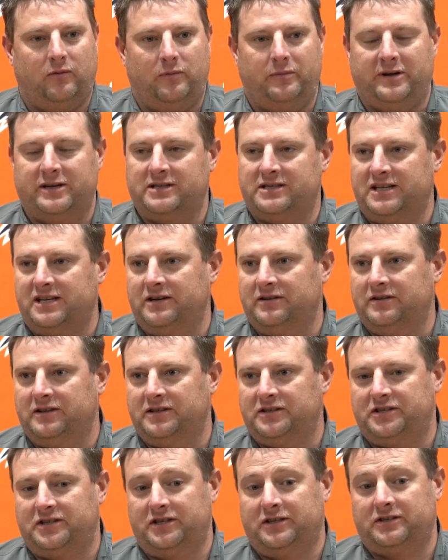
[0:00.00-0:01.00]
Will be a senior
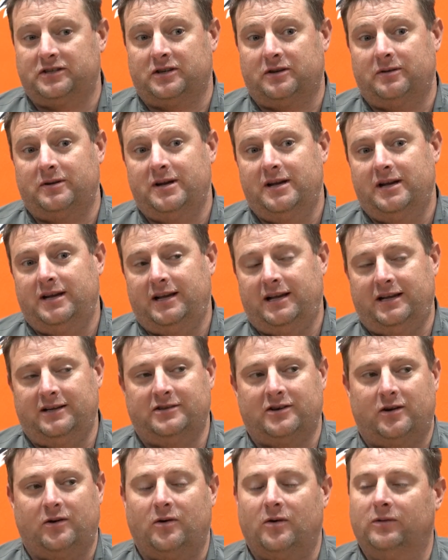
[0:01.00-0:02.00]
this year, so
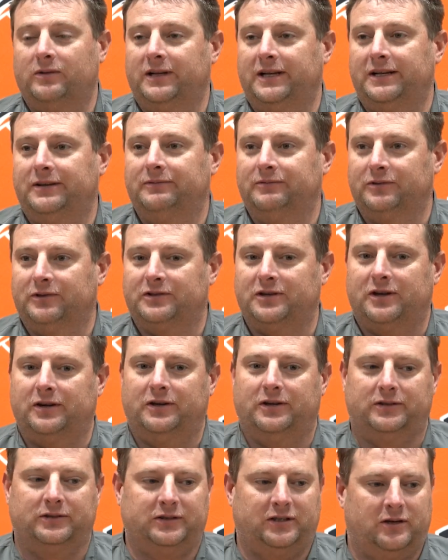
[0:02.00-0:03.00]
he's our only returner.